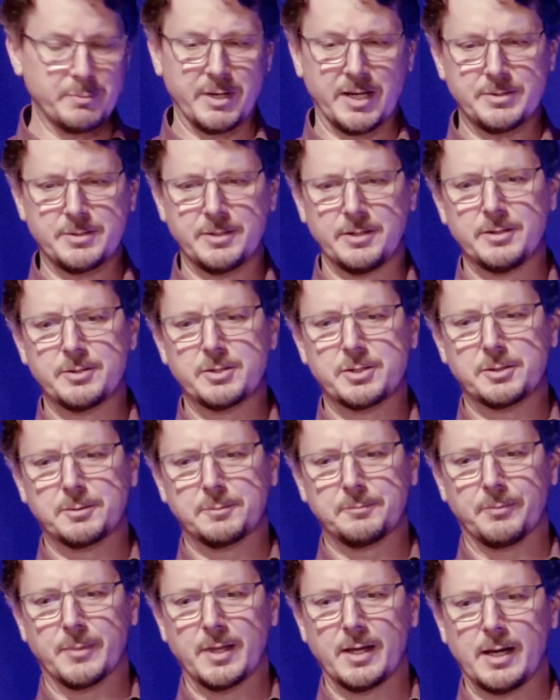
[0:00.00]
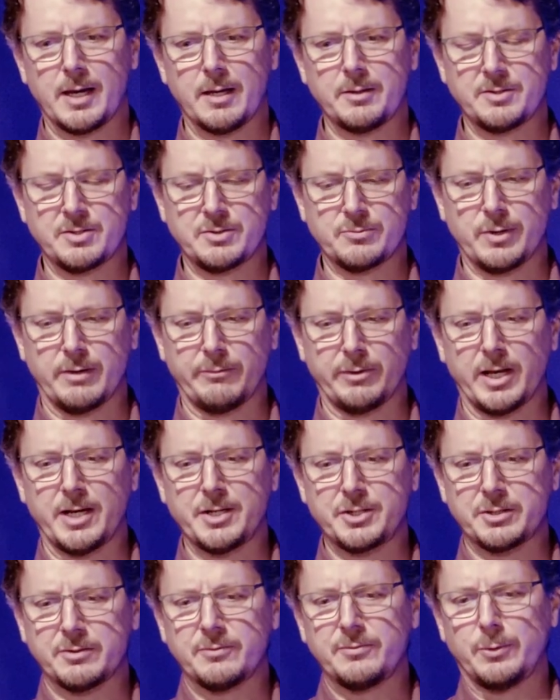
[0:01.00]
message. This is
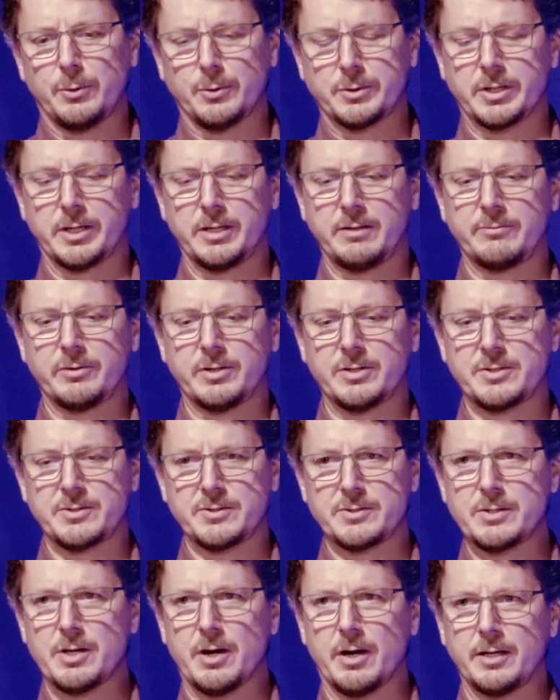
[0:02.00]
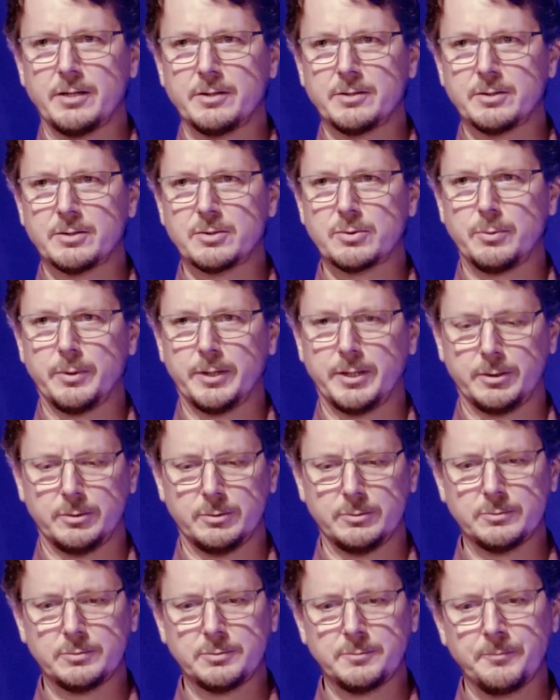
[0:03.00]
Revelation 14, verses 9 to
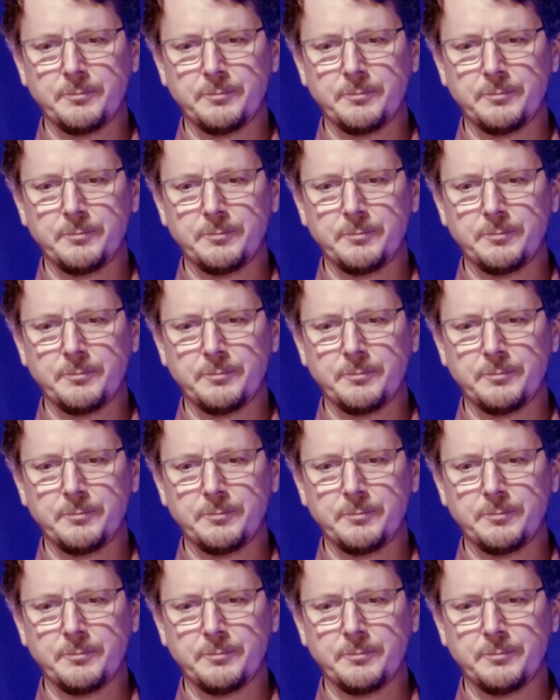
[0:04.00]
12.